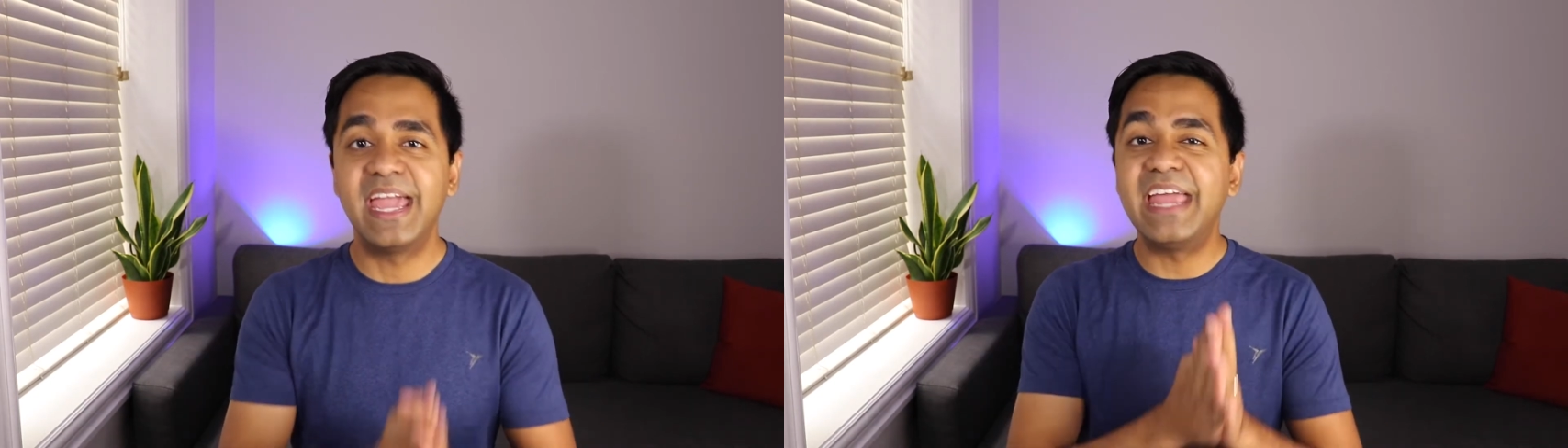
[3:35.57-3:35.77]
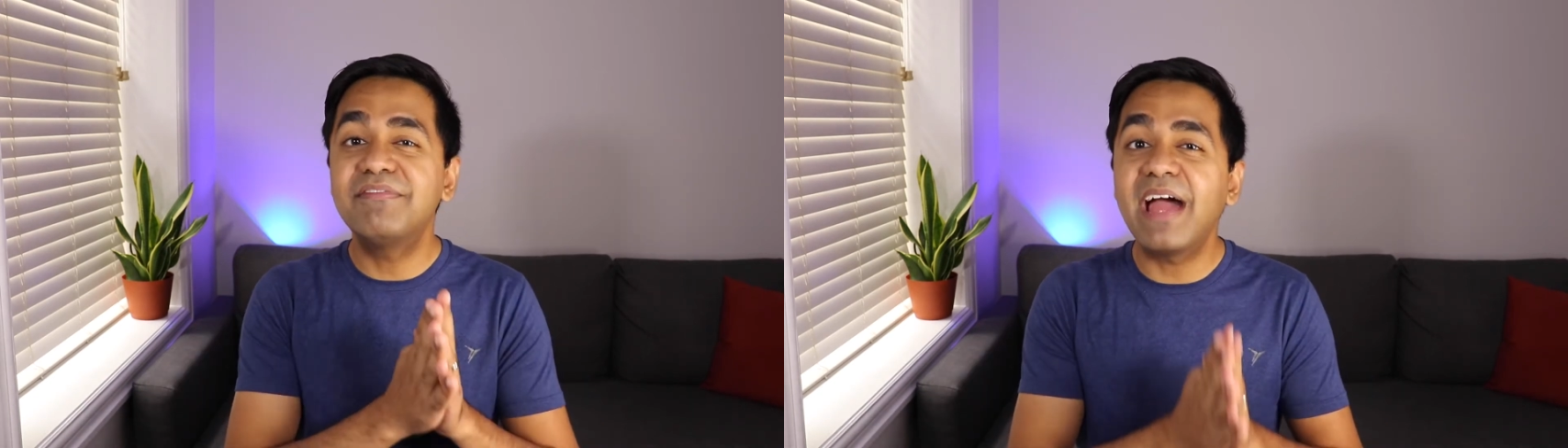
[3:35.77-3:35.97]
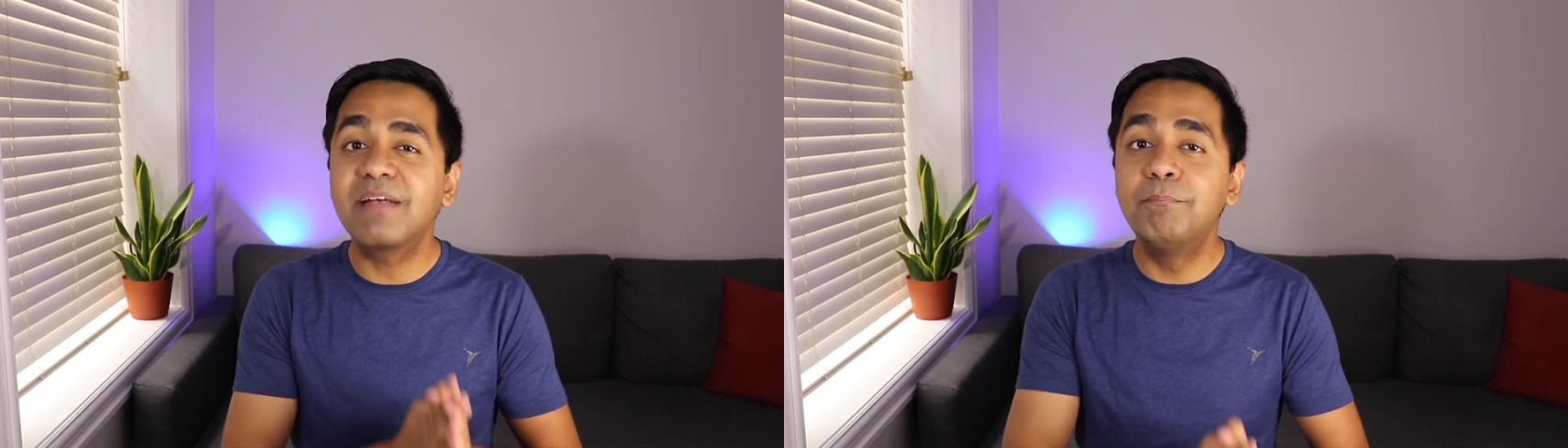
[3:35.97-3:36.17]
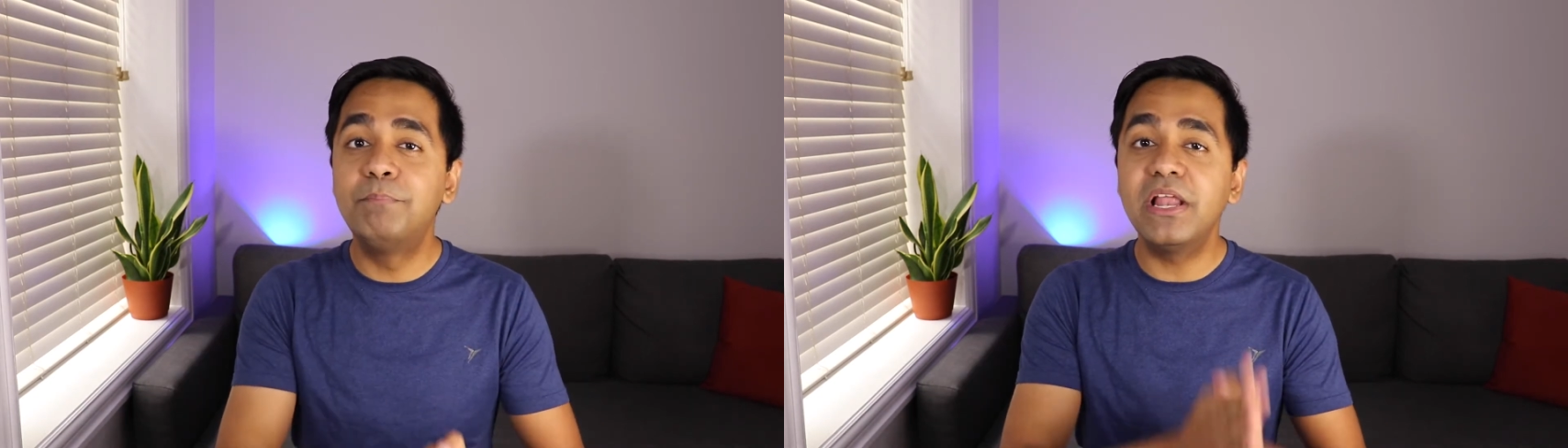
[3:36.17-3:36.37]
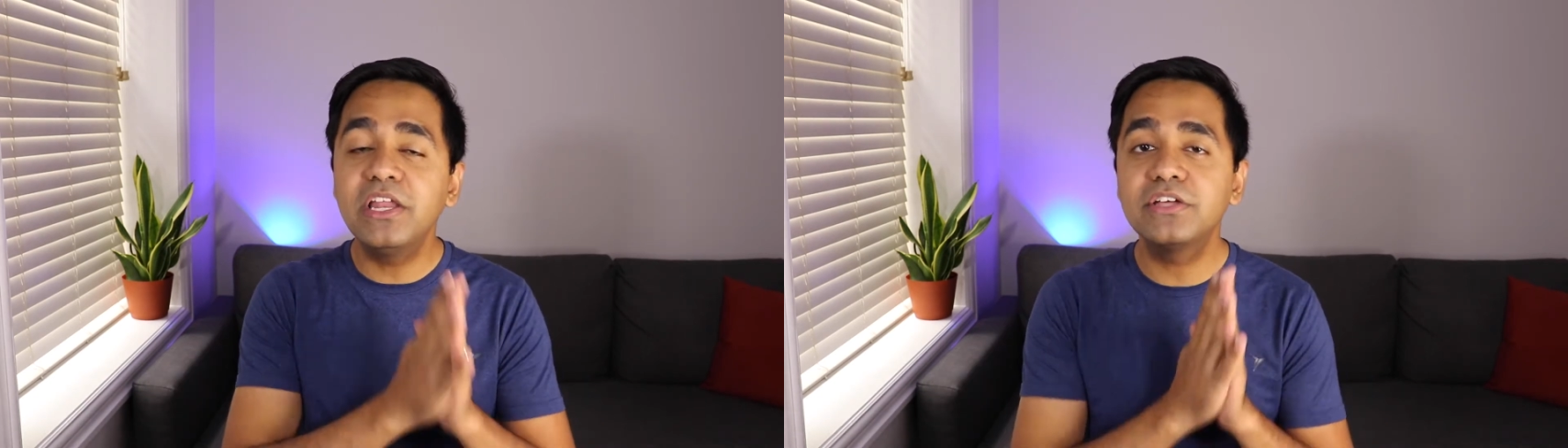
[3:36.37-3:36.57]
In fact,
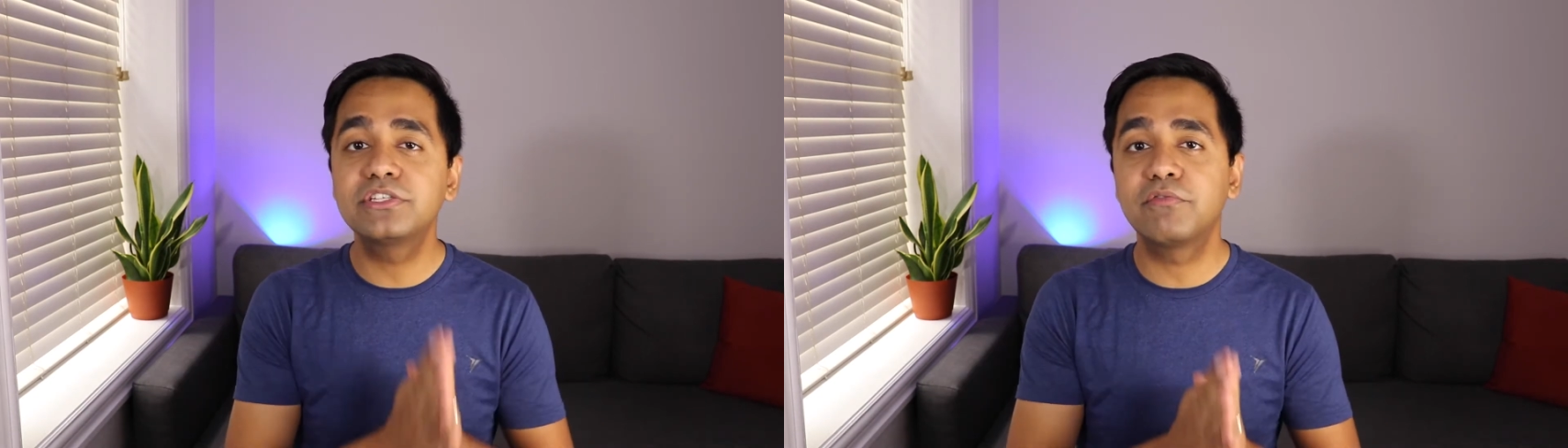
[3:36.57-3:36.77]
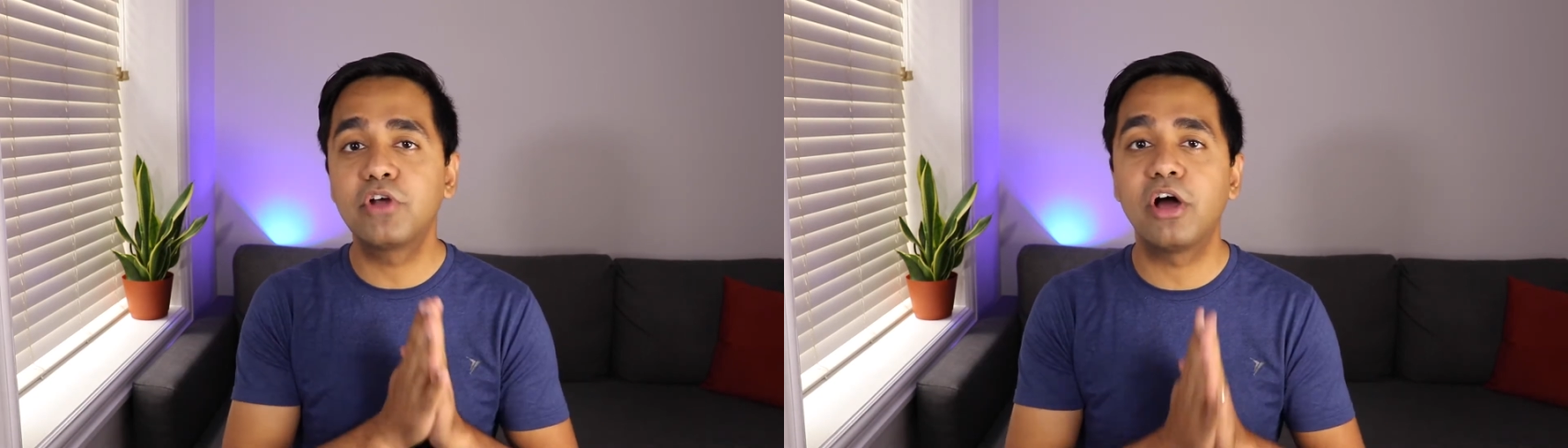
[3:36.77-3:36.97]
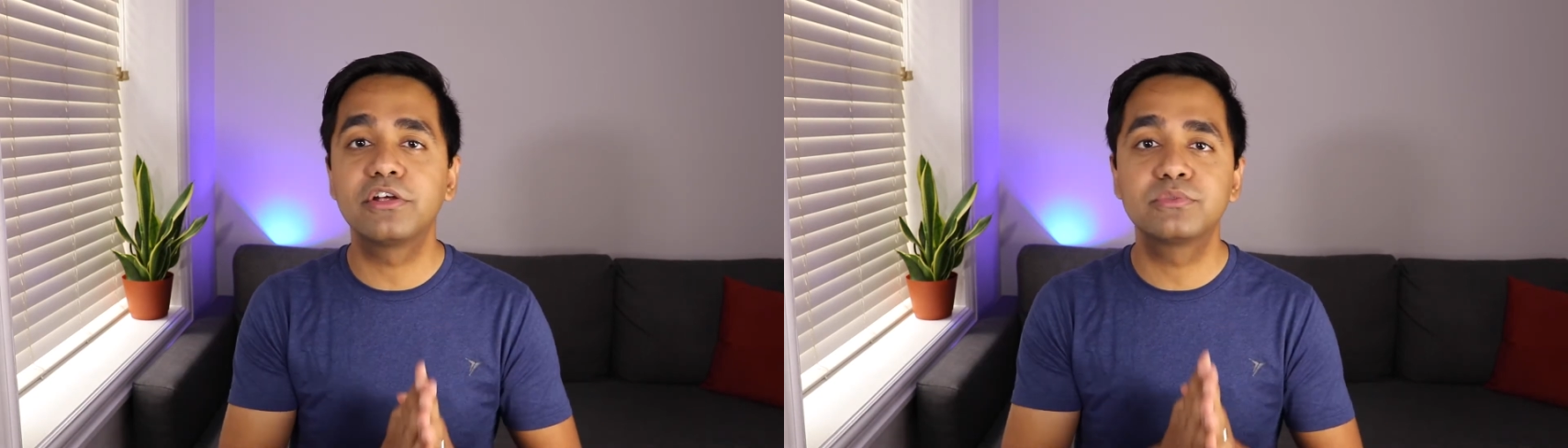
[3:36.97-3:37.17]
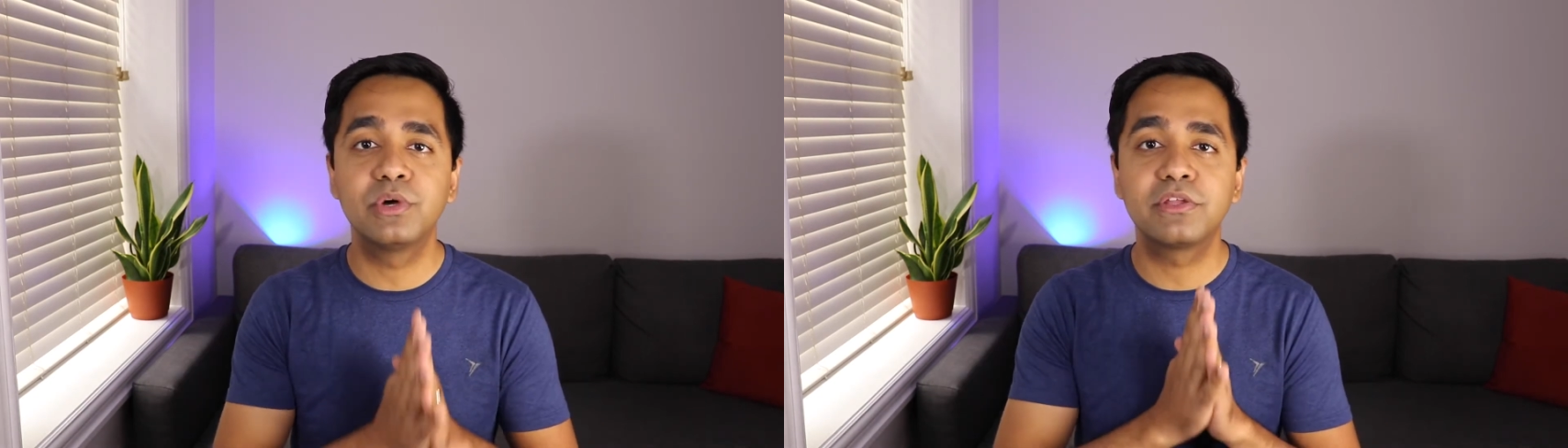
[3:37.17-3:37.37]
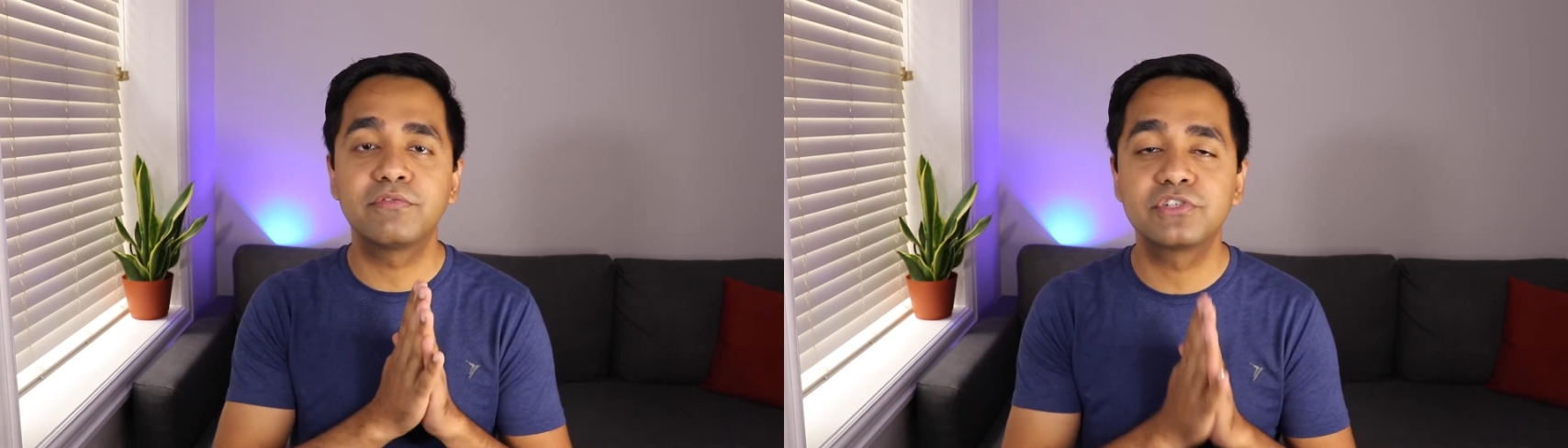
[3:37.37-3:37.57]
billions of dollars
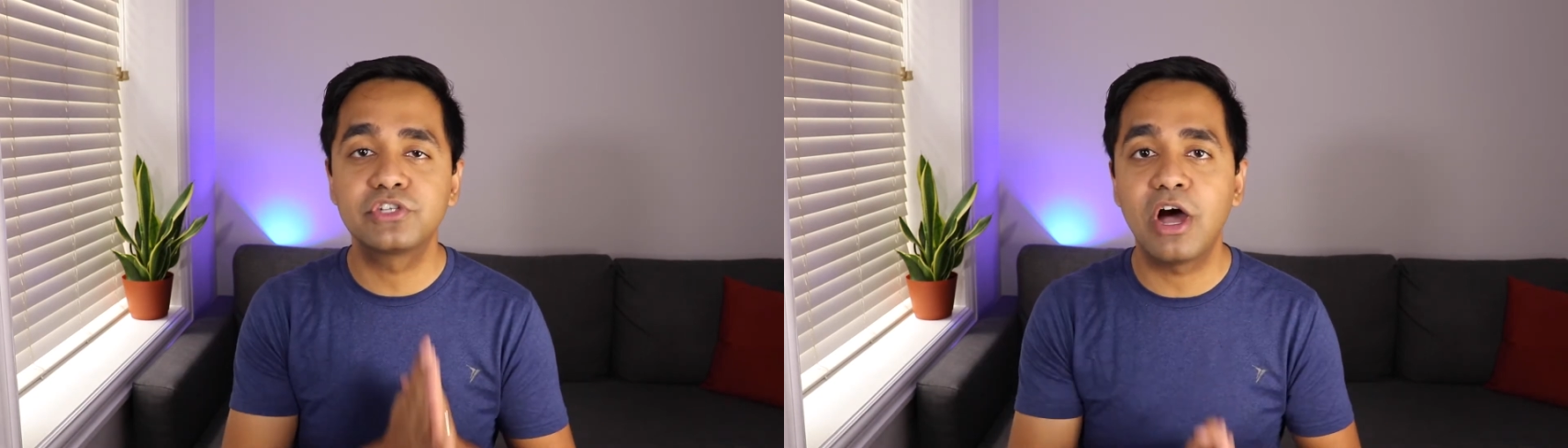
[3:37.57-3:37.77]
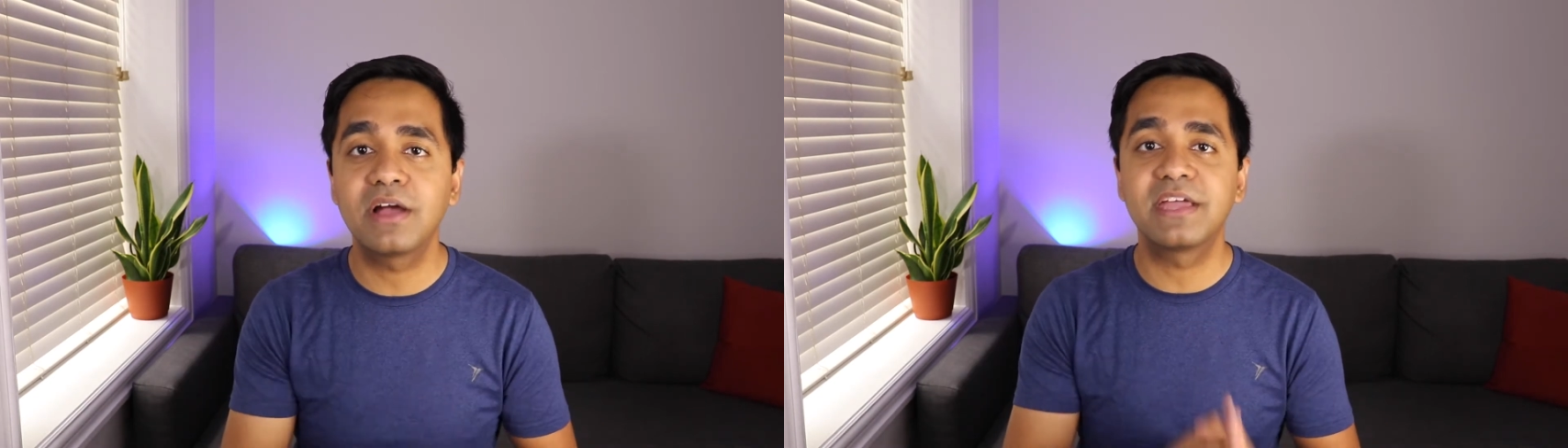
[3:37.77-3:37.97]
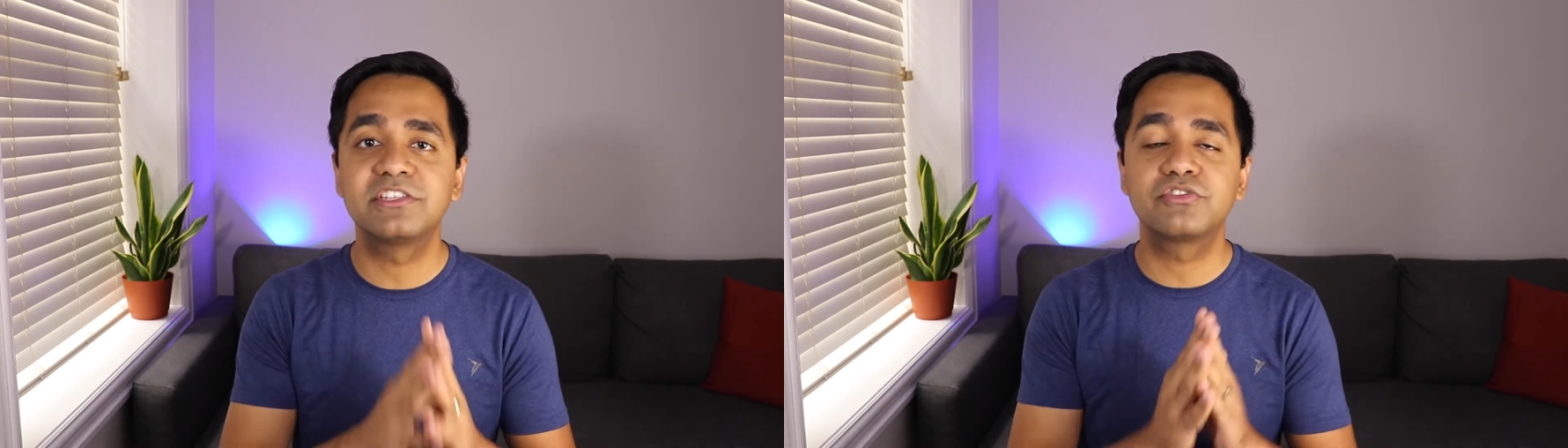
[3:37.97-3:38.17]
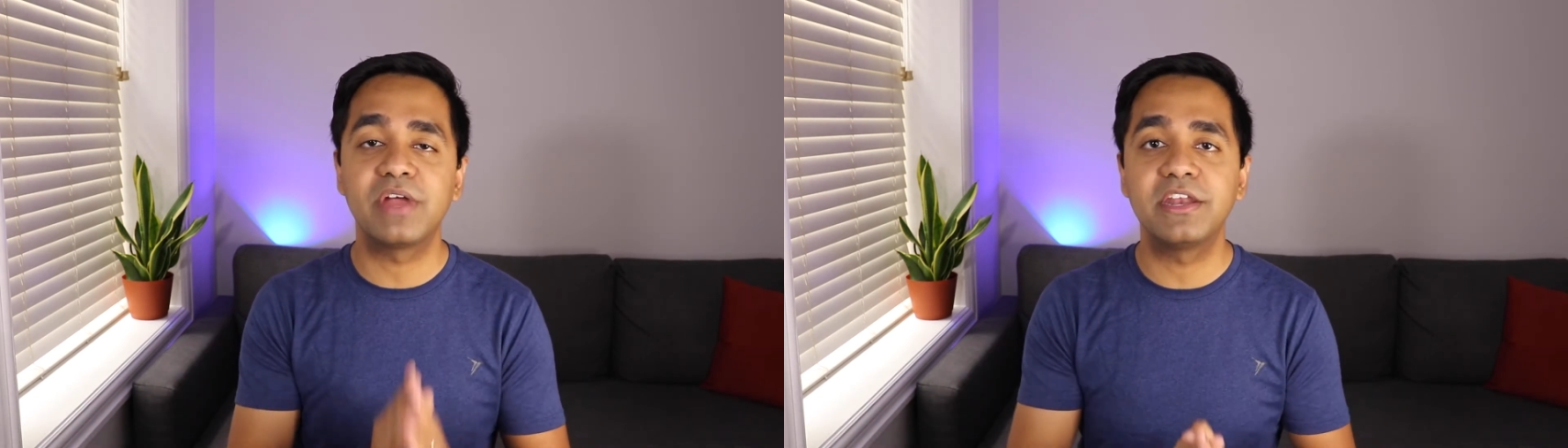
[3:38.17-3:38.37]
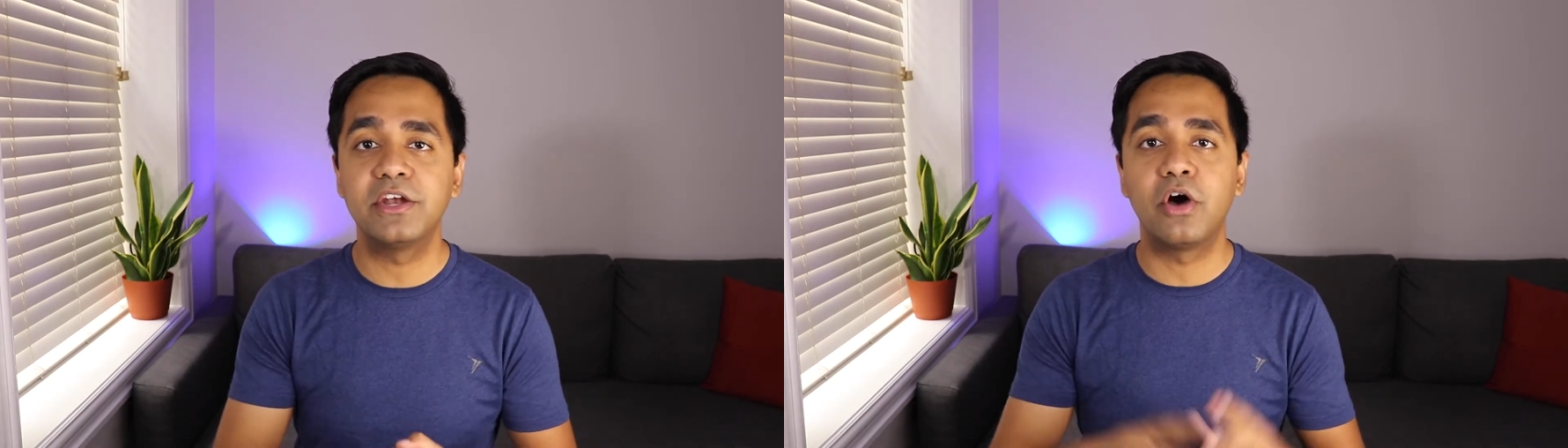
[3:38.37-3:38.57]
worth of stock gets
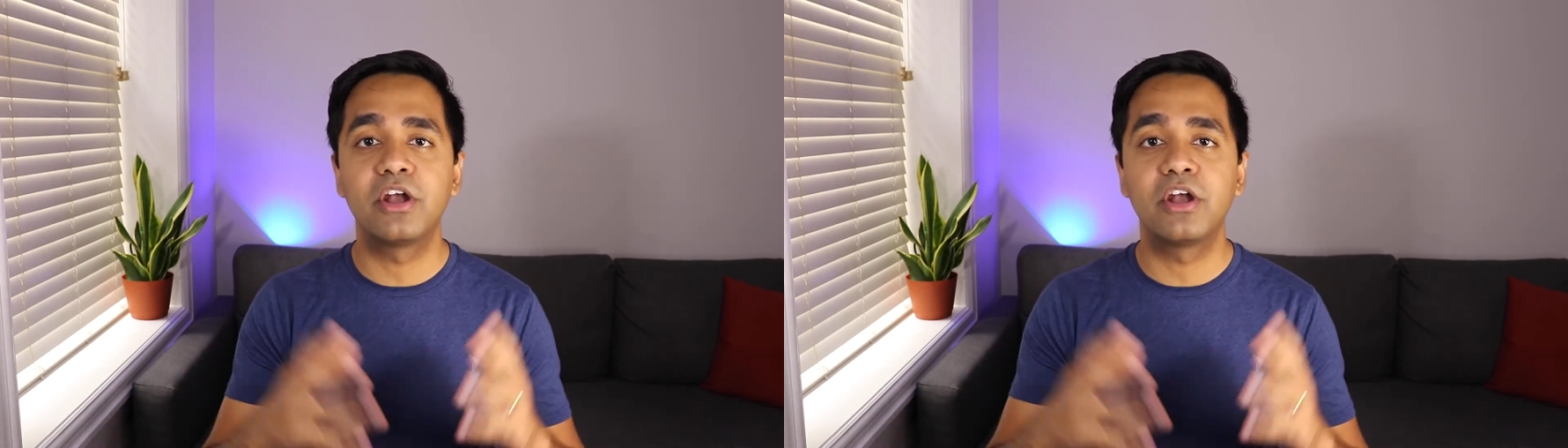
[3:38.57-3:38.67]
traded